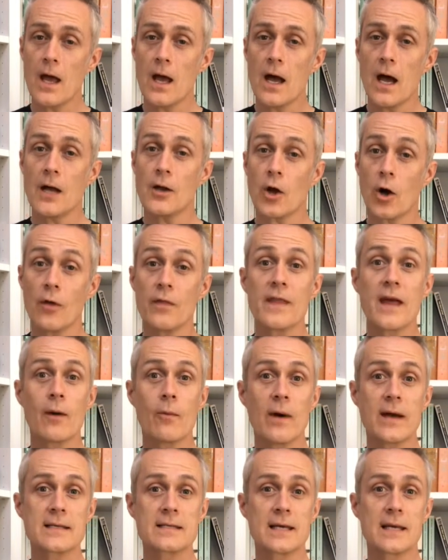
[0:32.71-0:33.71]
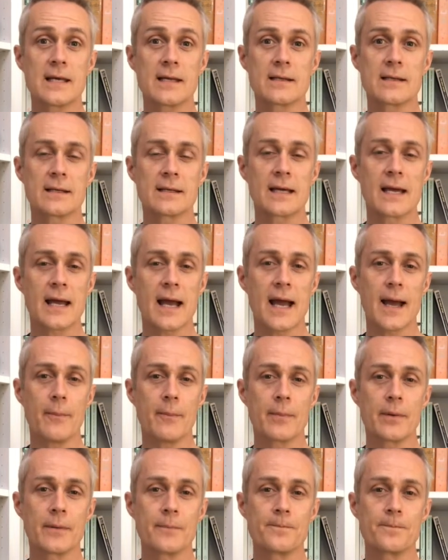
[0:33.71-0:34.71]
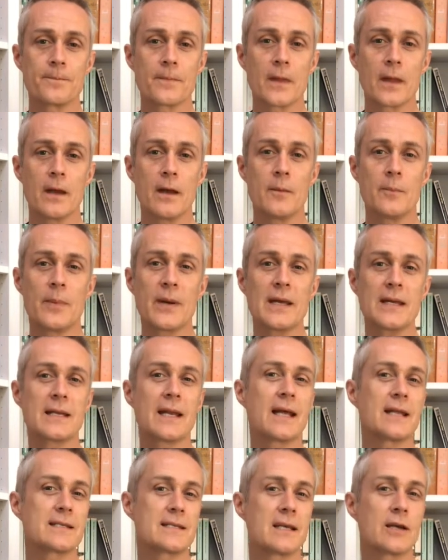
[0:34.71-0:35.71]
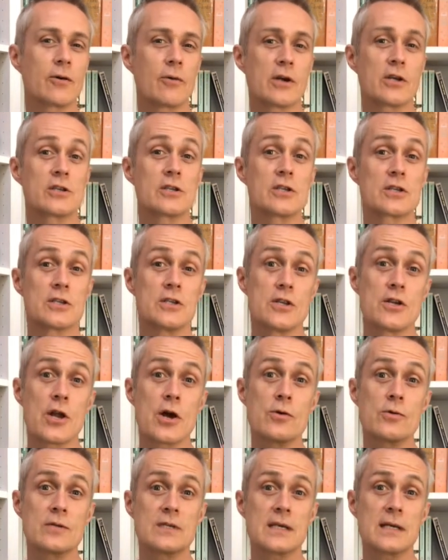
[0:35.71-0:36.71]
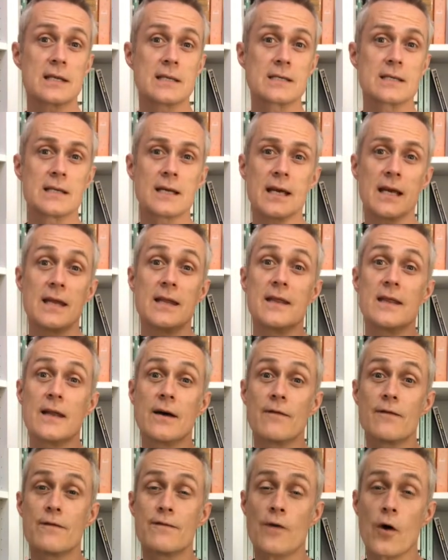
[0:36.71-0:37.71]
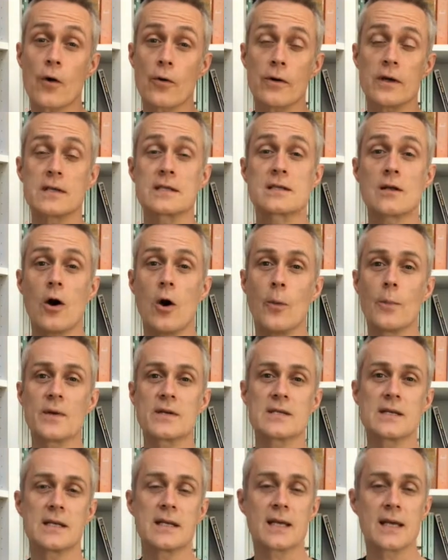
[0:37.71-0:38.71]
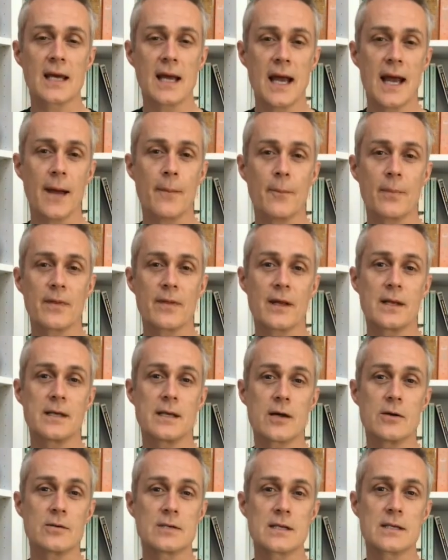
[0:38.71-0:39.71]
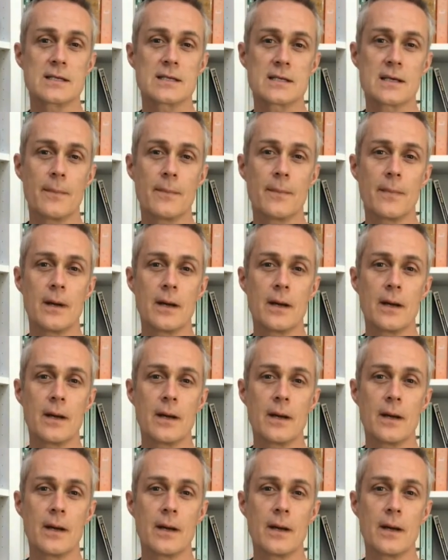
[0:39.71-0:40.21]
And on their way to Heathland Camp, Pete, Nancy and Krish notice in the forest opposite the camp, they notice some